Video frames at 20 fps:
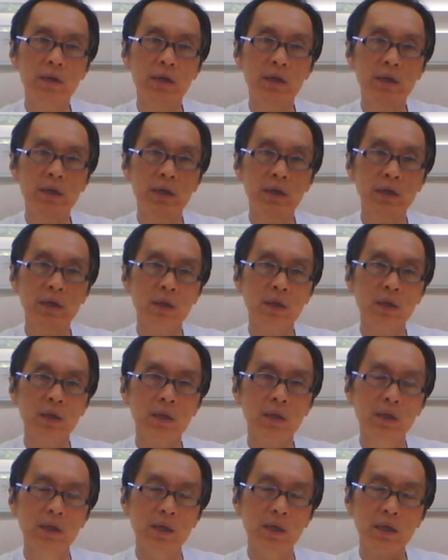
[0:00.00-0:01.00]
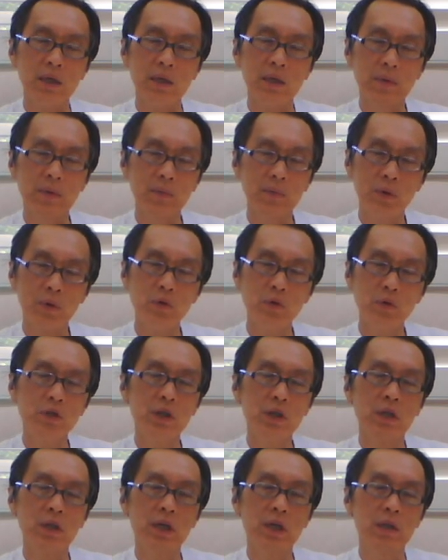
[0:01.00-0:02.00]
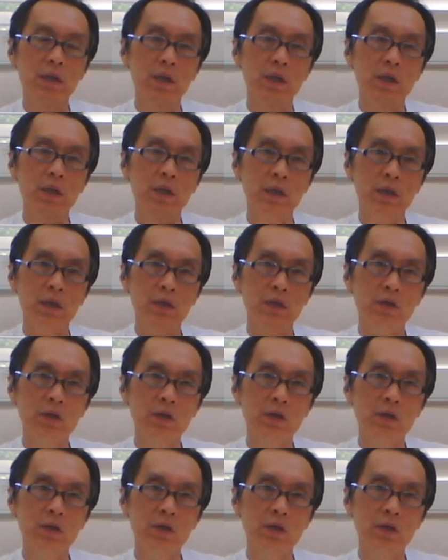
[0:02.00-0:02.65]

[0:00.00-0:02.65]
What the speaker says: and pushing and